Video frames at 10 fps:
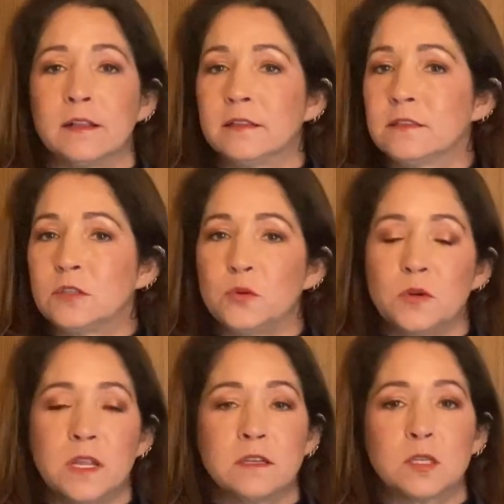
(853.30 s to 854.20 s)
Tune
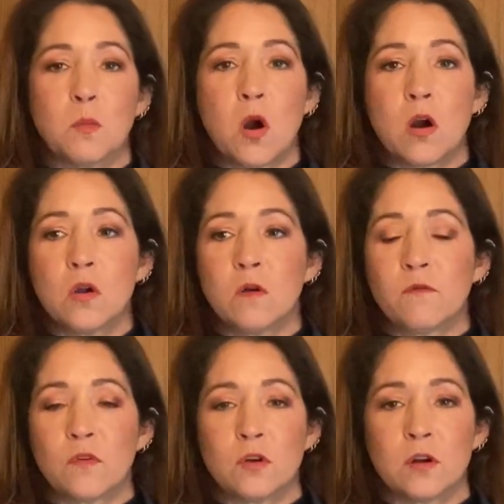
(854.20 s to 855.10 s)
in tomorrow
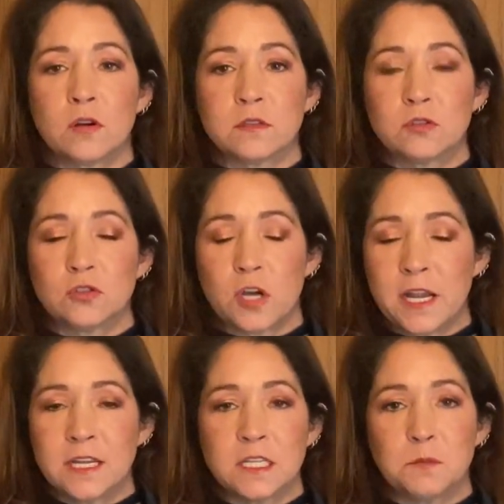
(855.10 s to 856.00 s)
for
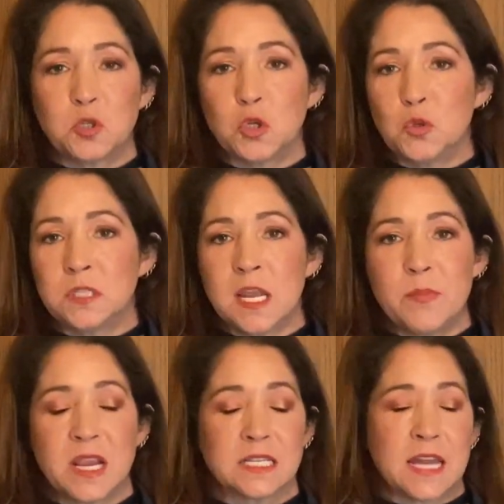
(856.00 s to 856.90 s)
Training Tip Tuesday,
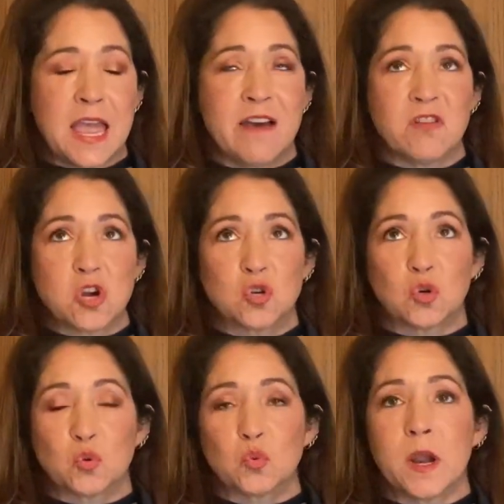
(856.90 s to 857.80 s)
because I have a
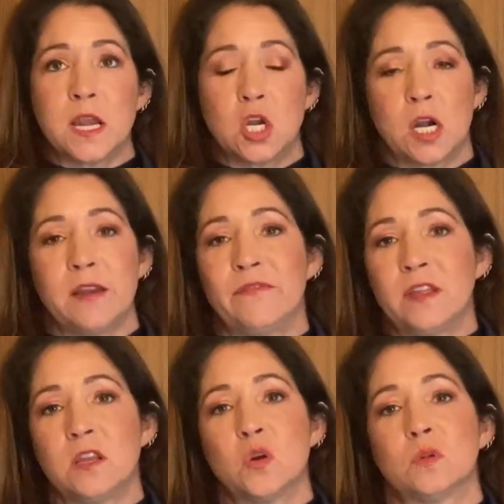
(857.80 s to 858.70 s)
great
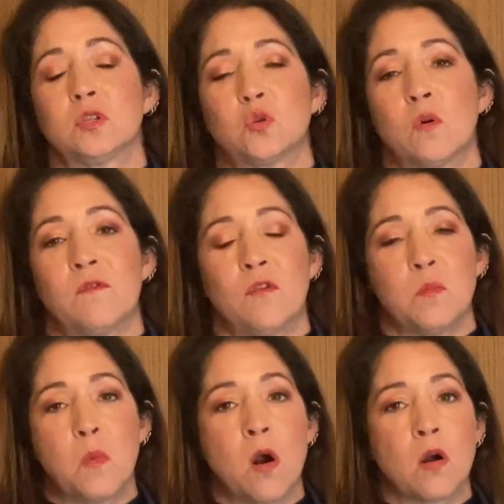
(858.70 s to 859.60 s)
video in store for
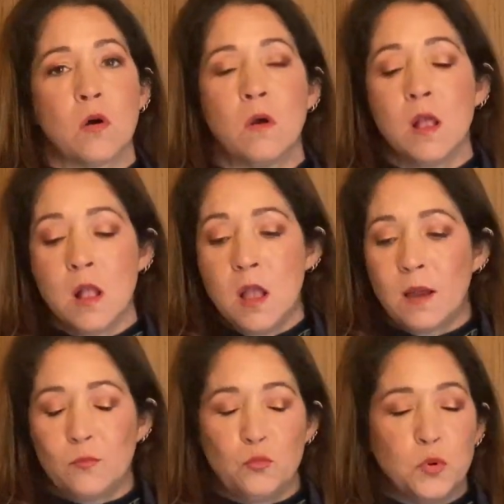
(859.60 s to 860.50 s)
tomorrow.
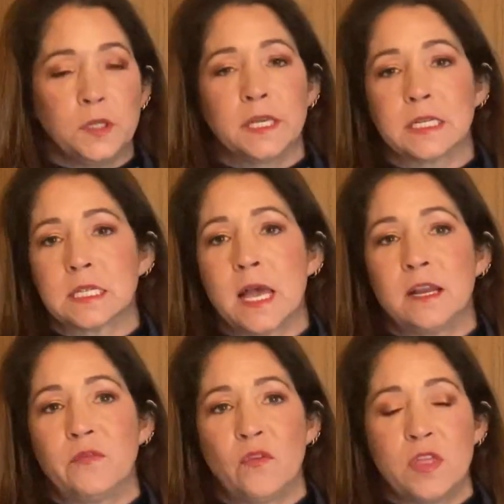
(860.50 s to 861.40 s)
I'm really
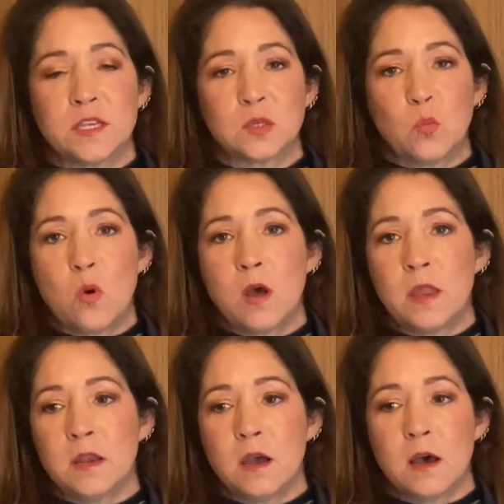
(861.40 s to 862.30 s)
excited for this
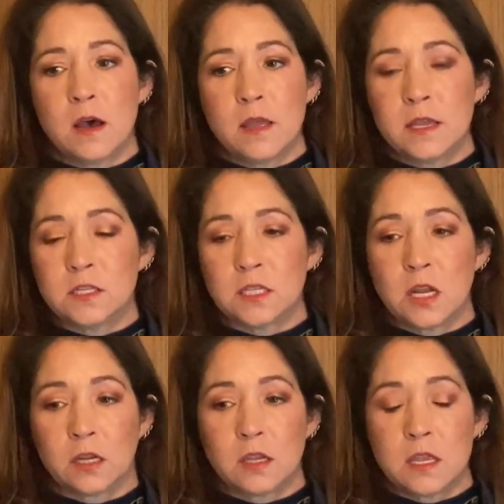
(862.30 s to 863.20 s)
one.
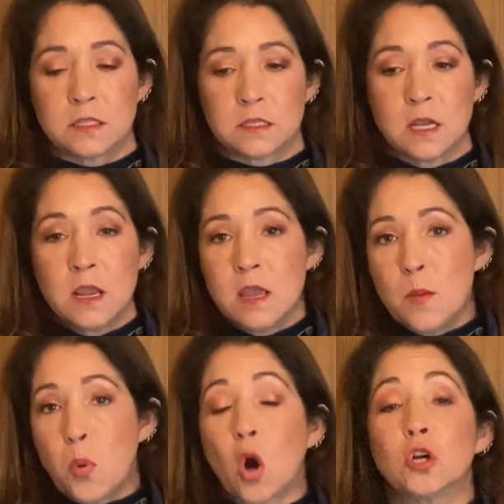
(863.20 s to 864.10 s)
It's
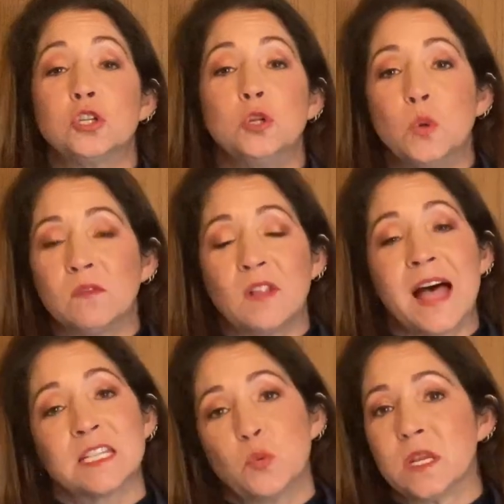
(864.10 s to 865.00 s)
part 2 of
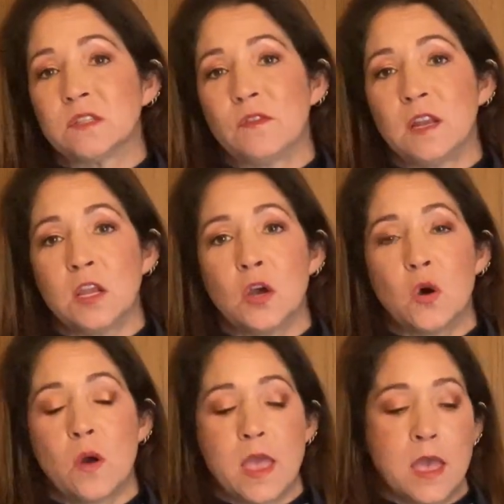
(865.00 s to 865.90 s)
last week's
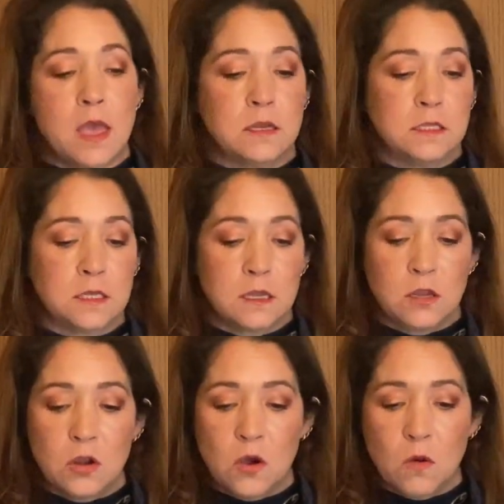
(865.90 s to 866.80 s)
video, and
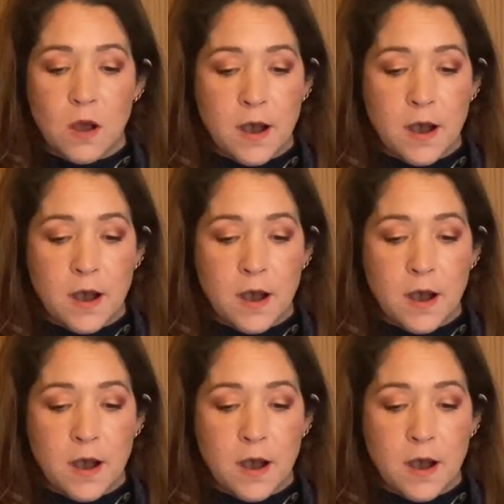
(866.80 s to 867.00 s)
you know,